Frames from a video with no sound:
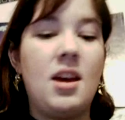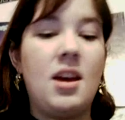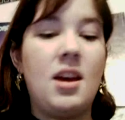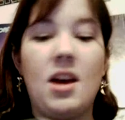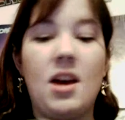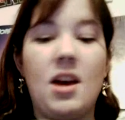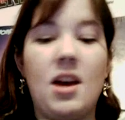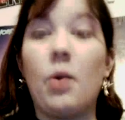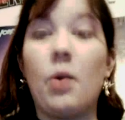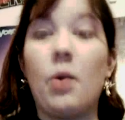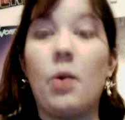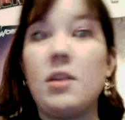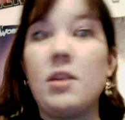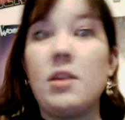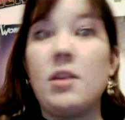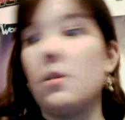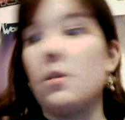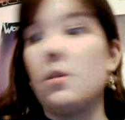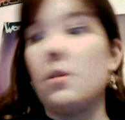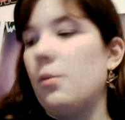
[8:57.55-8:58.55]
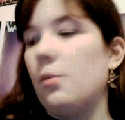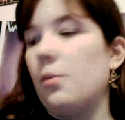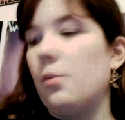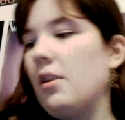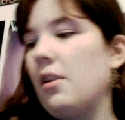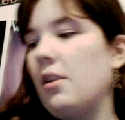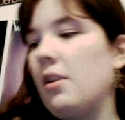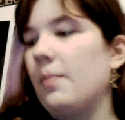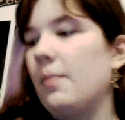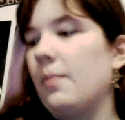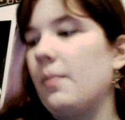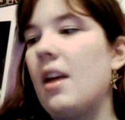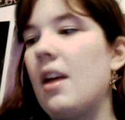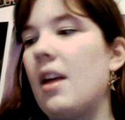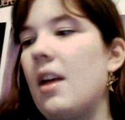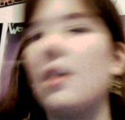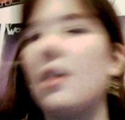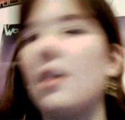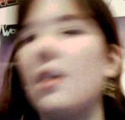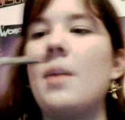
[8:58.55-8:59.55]
how awake you are in the morning. And
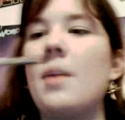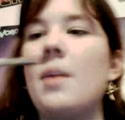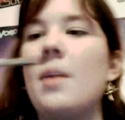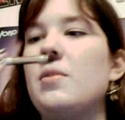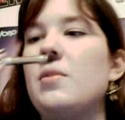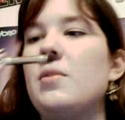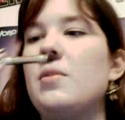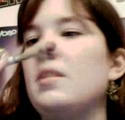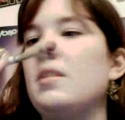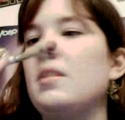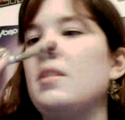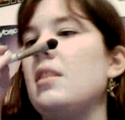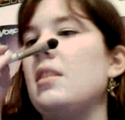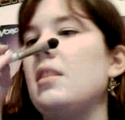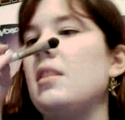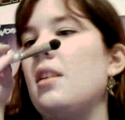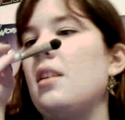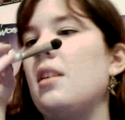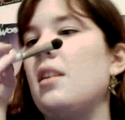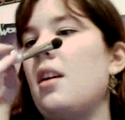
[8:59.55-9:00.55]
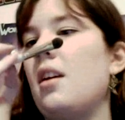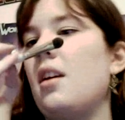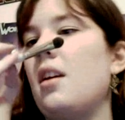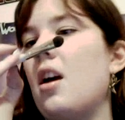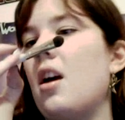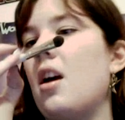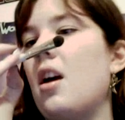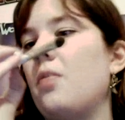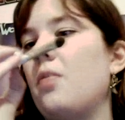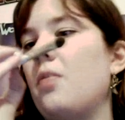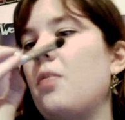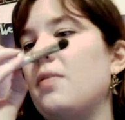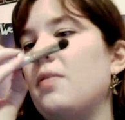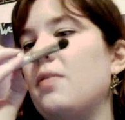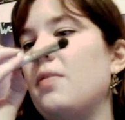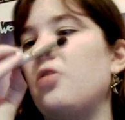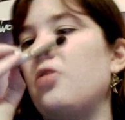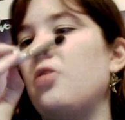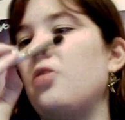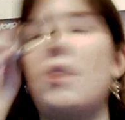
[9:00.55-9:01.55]
I'm using the e.l.f.
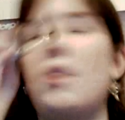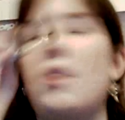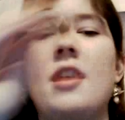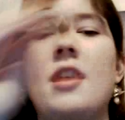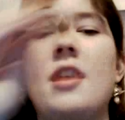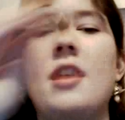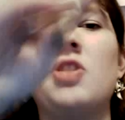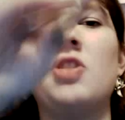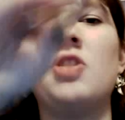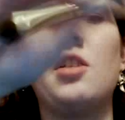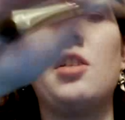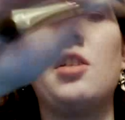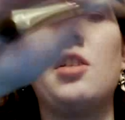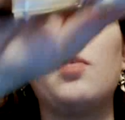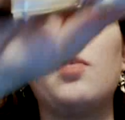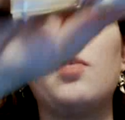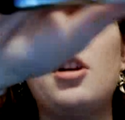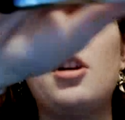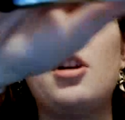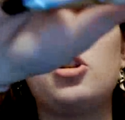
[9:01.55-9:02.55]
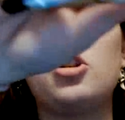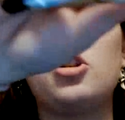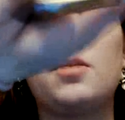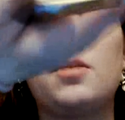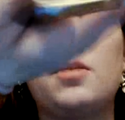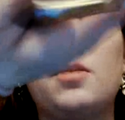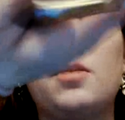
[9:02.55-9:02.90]
Professional Eyeshadow Brush.